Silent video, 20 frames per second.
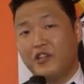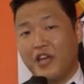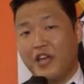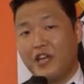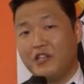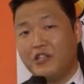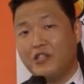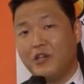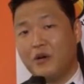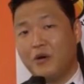
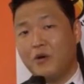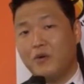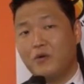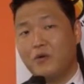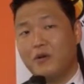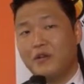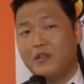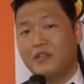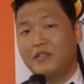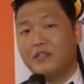Today
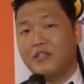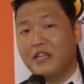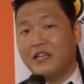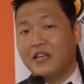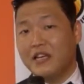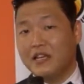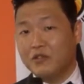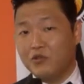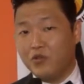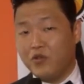Show,
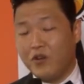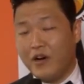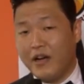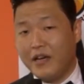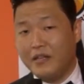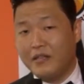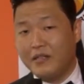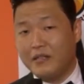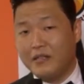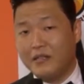singing
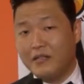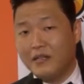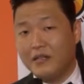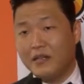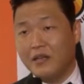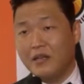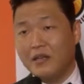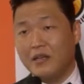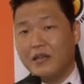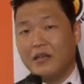twice,
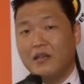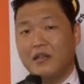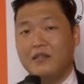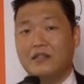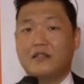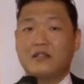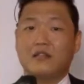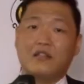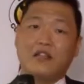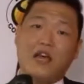
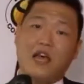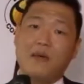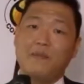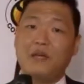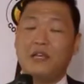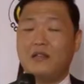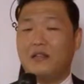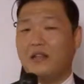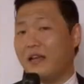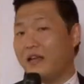is
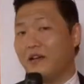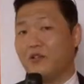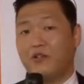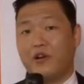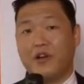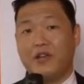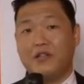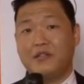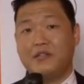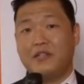climbing like
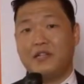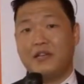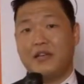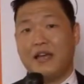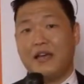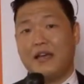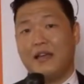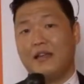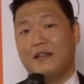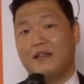crazy,
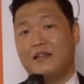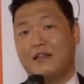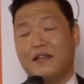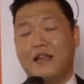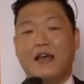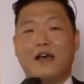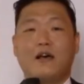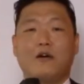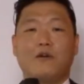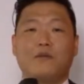and
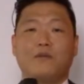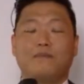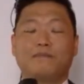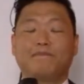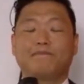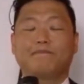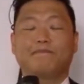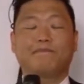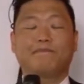now,